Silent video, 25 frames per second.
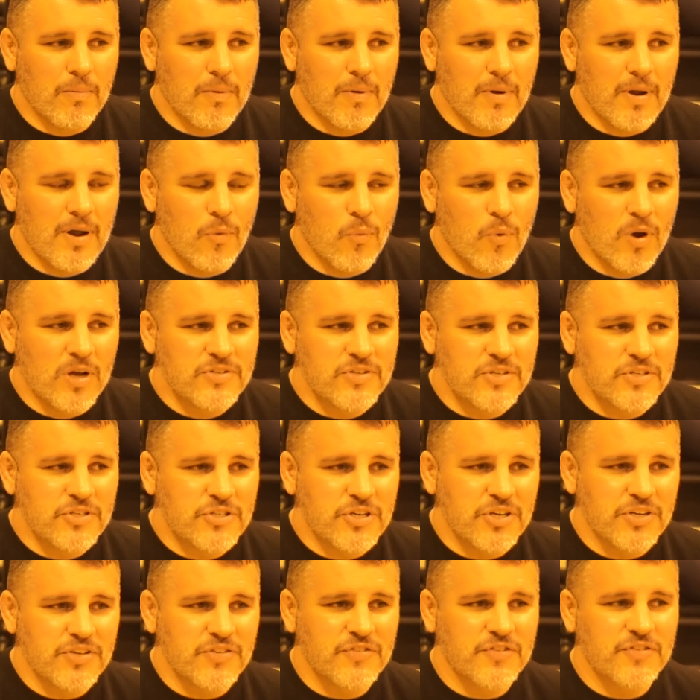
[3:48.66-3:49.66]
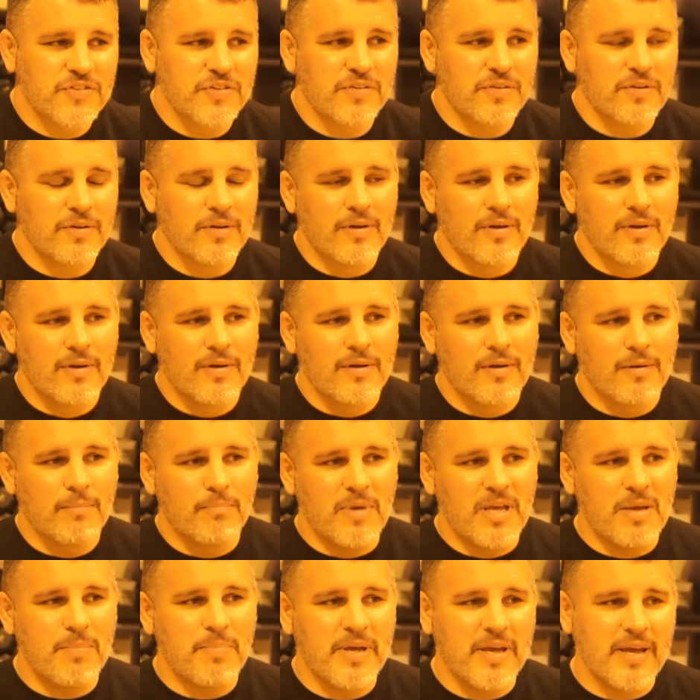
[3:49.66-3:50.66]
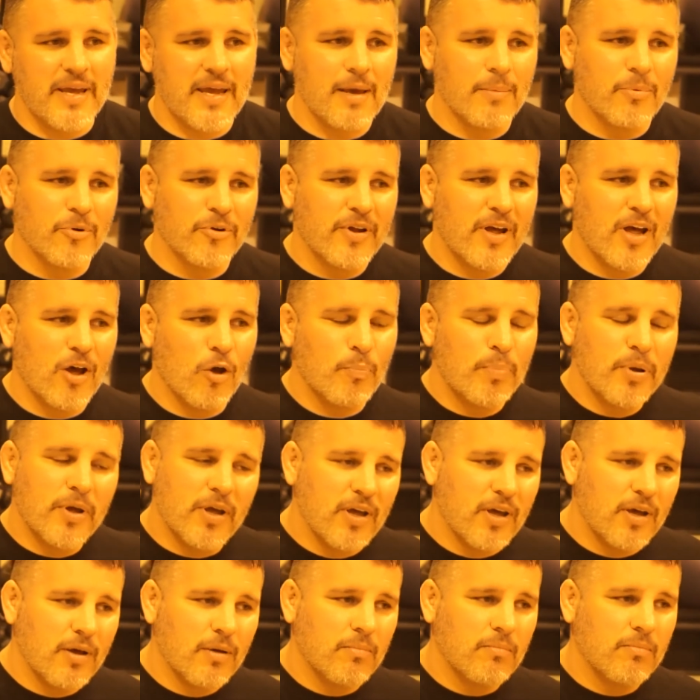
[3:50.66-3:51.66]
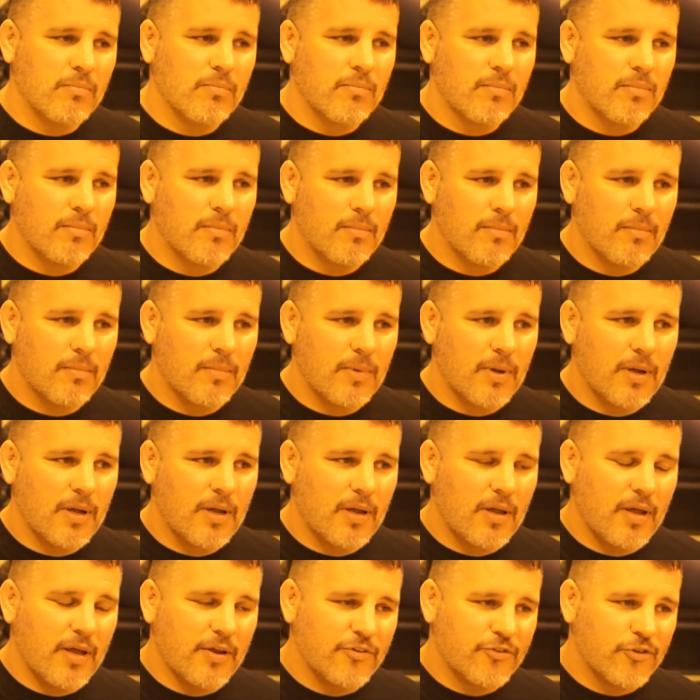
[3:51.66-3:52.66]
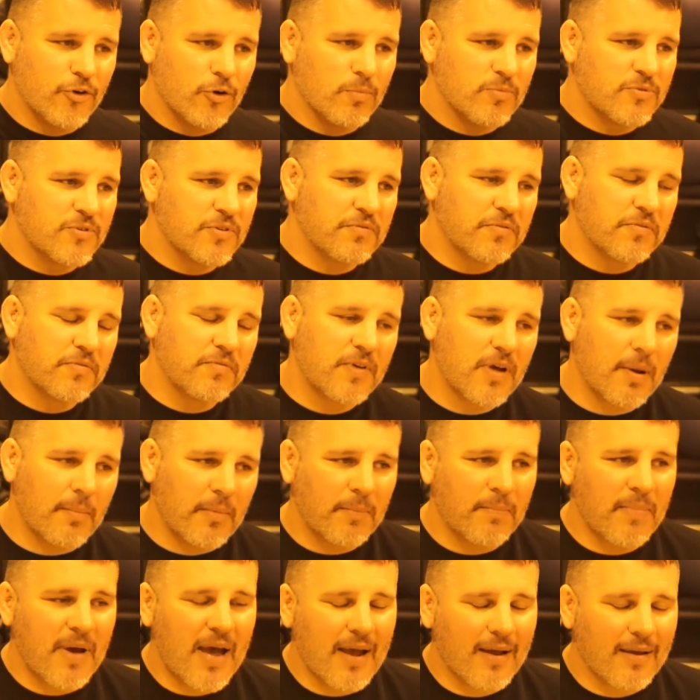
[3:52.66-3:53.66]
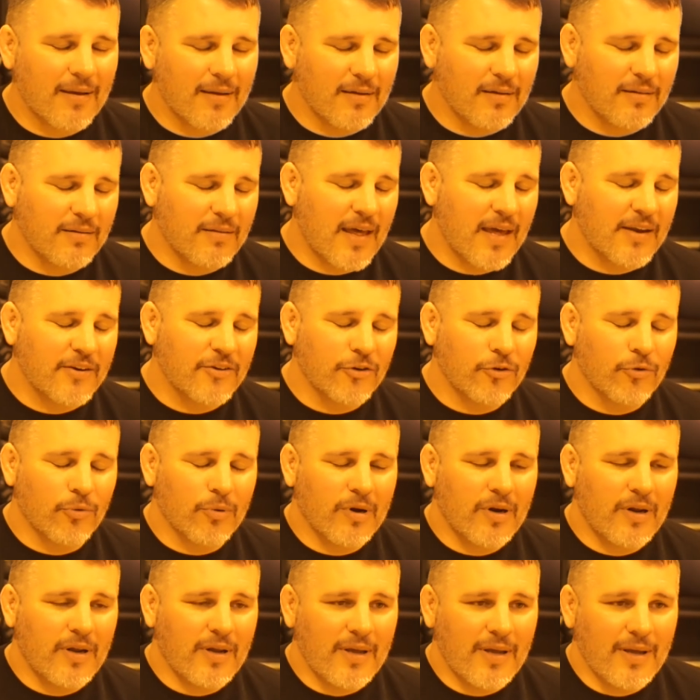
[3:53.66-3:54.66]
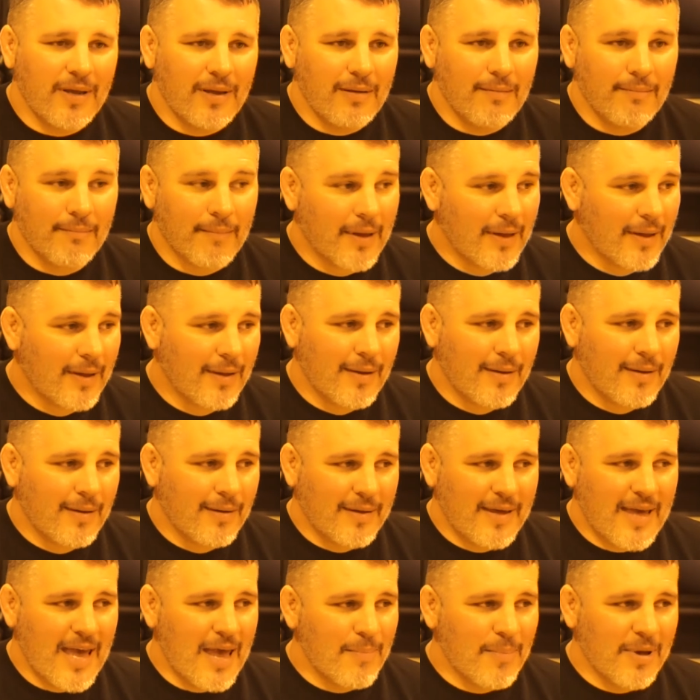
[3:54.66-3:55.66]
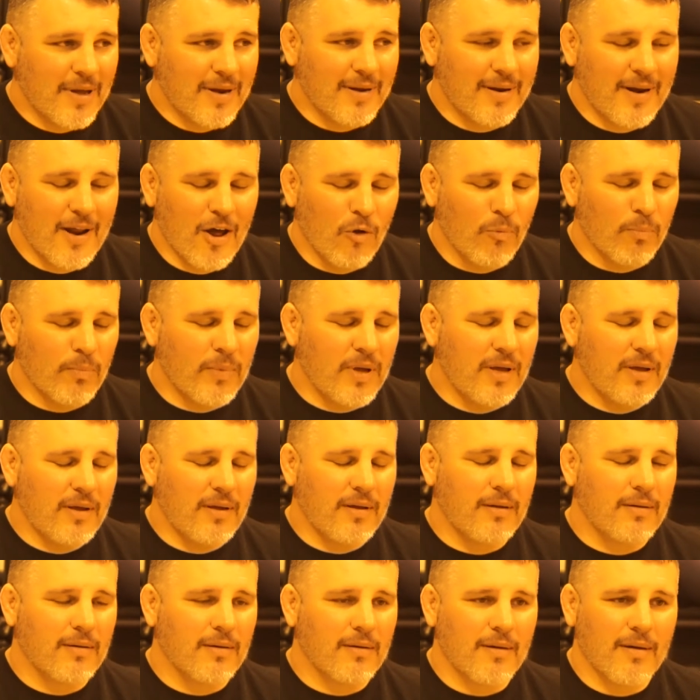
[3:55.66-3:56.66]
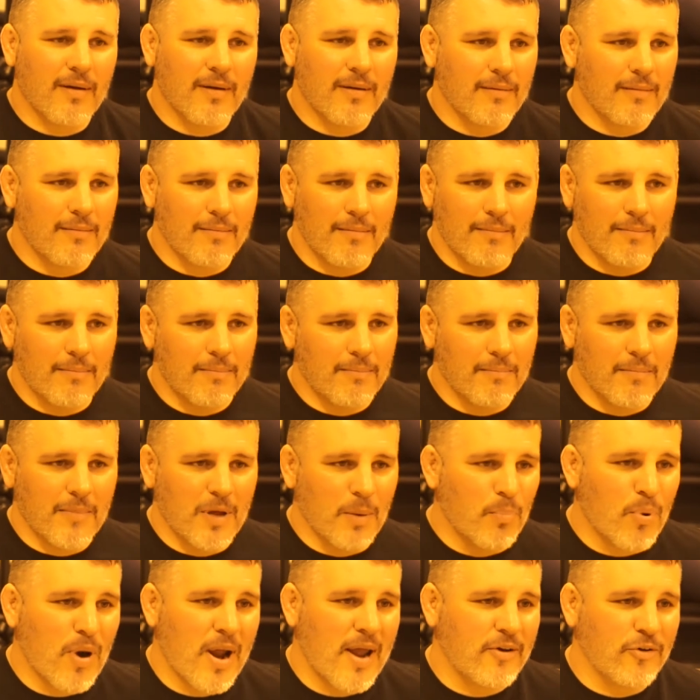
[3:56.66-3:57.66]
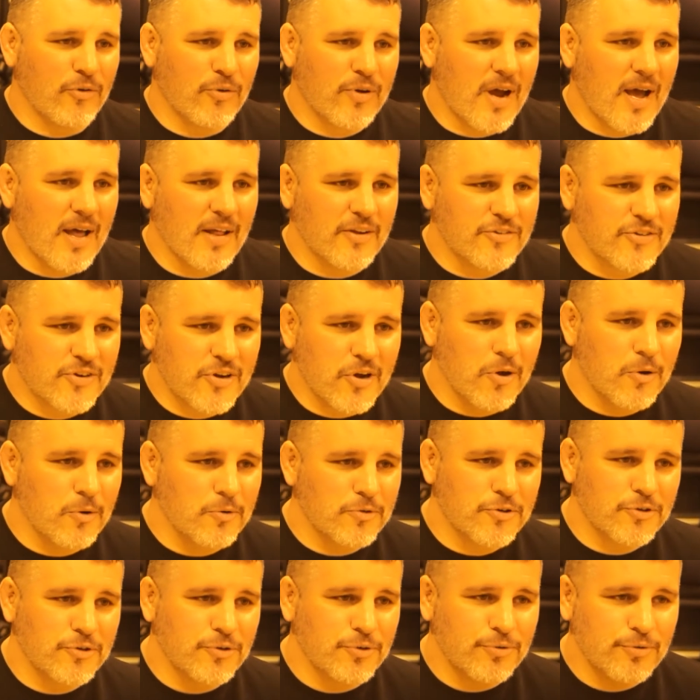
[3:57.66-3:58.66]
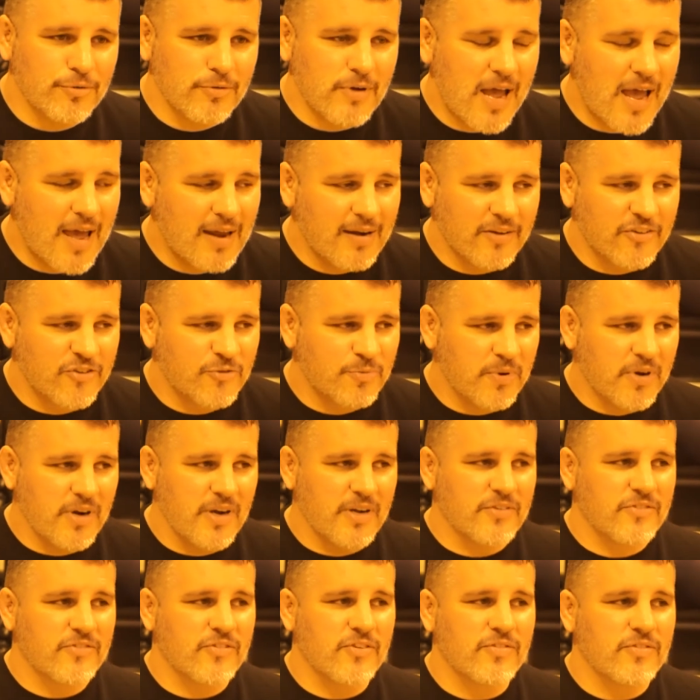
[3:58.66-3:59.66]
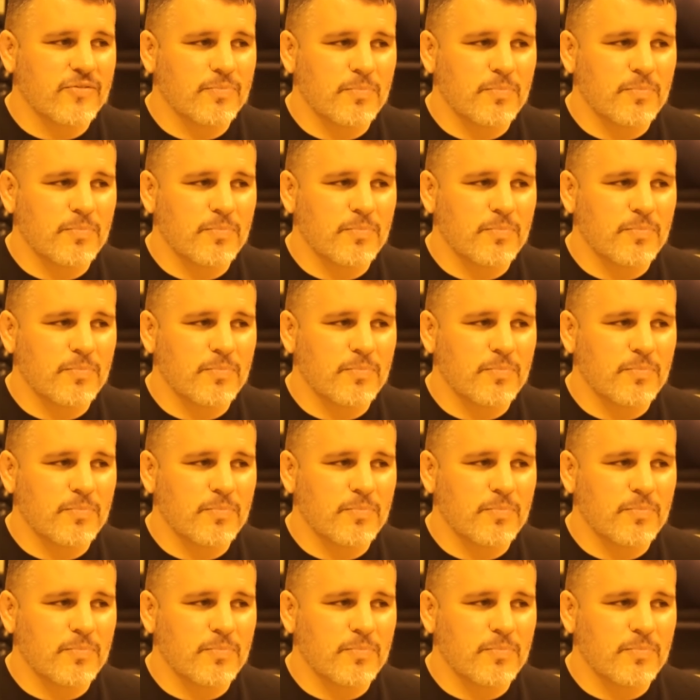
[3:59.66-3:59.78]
It wasn't just me being able to help him in terms of coming back and getting that degree. He came in and helped me, a brand new college coach who hadn't experienced this